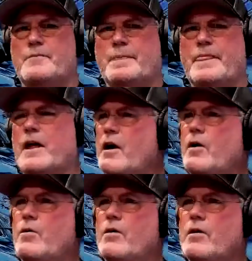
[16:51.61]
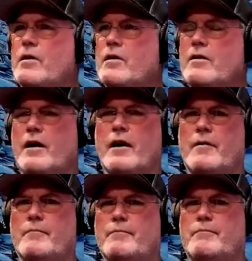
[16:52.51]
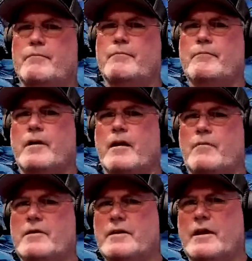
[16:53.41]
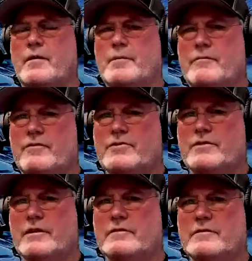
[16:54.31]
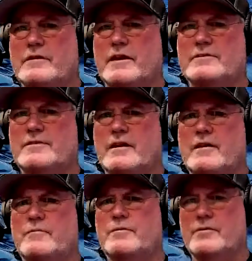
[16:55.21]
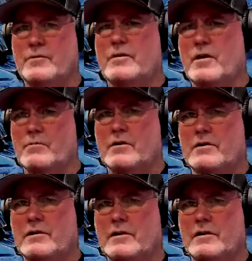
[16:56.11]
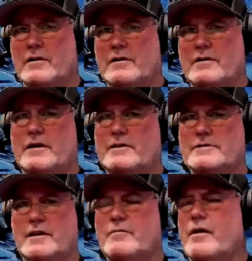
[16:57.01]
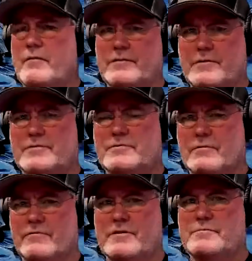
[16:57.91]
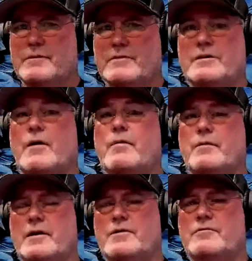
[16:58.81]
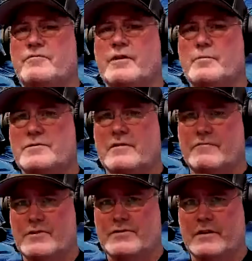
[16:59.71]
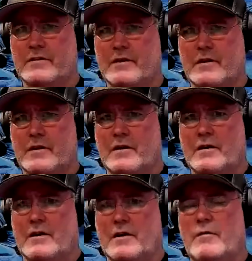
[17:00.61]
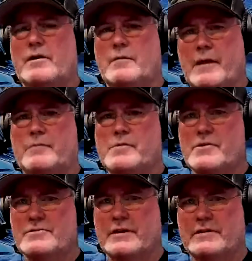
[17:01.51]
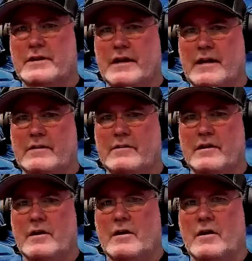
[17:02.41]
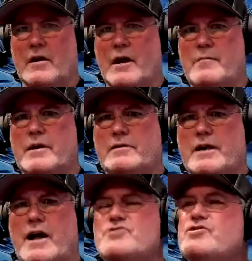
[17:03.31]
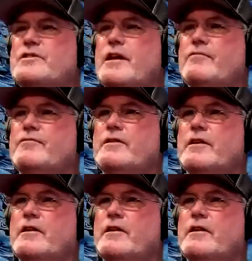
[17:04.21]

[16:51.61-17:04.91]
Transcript: No. One day I'll be fishing. The next day we're doing artwork. The next day, we'll do swordfish bills. Now we're going to do films on fishing. Now we're going to make music today. I mean, God's gifted